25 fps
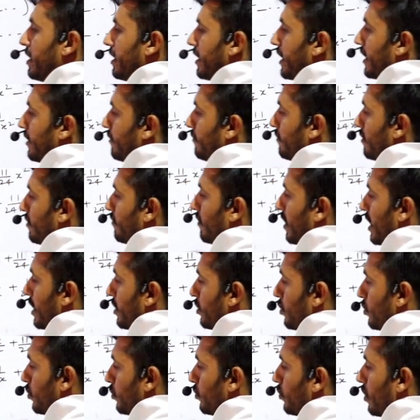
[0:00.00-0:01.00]
if we
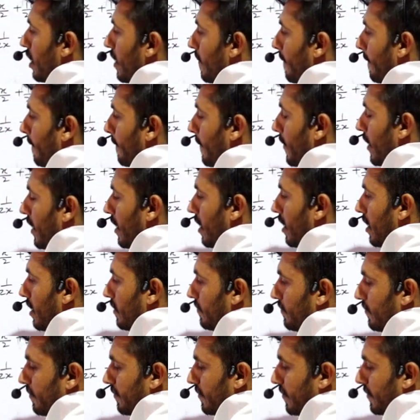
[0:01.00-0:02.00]
want to
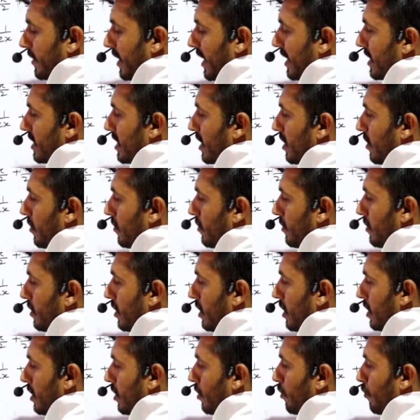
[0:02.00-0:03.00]
write
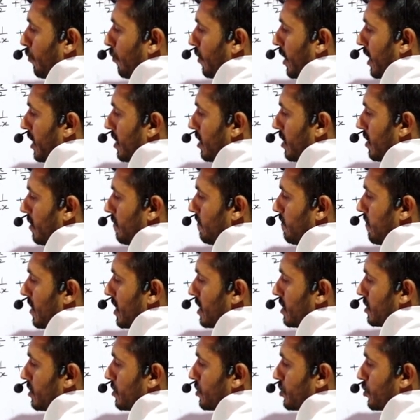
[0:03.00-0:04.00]
down 1
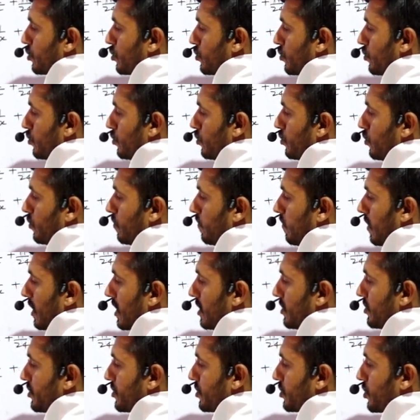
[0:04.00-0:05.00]
plus 2
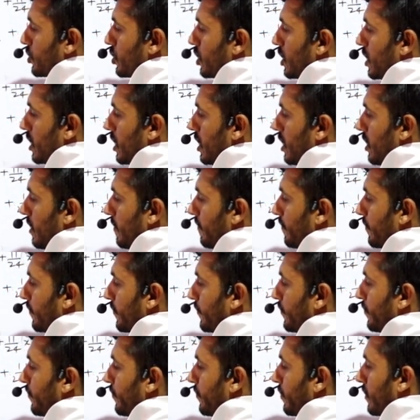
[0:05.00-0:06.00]
plus 3
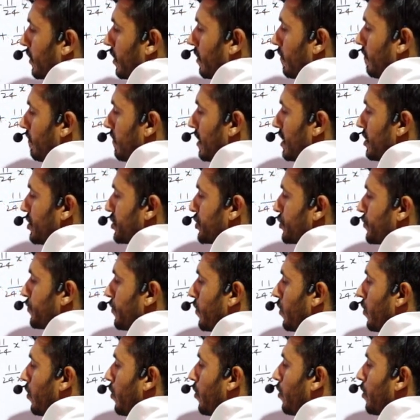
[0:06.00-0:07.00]
plus
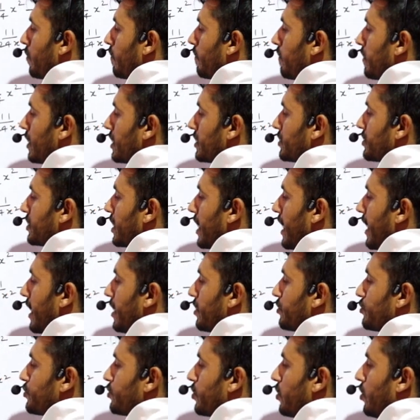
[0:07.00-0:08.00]
4 plus
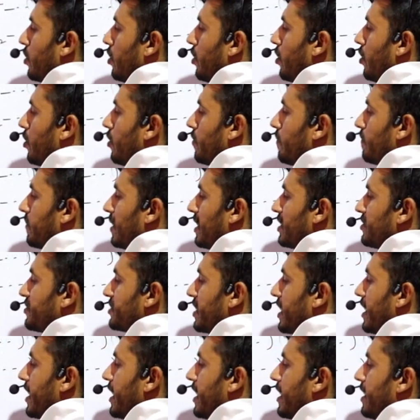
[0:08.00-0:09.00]
and so on plus
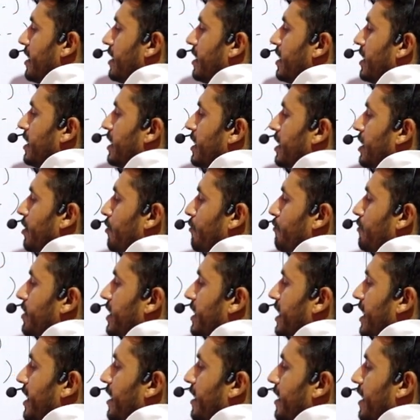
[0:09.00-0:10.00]
n, we
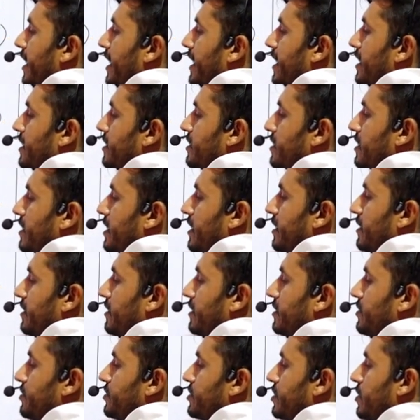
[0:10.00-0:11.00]
can write it
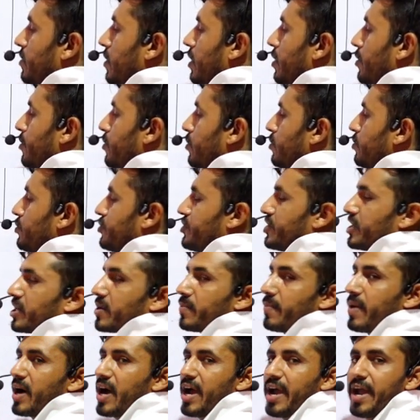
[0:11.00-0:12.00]
is equal to
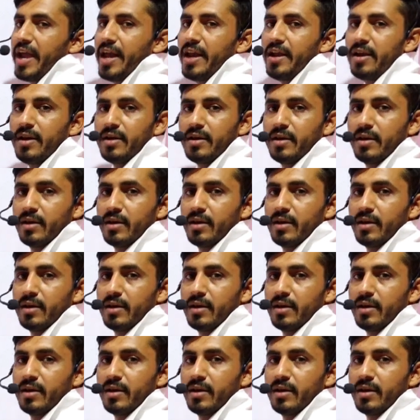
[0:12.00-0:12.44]
sigma n,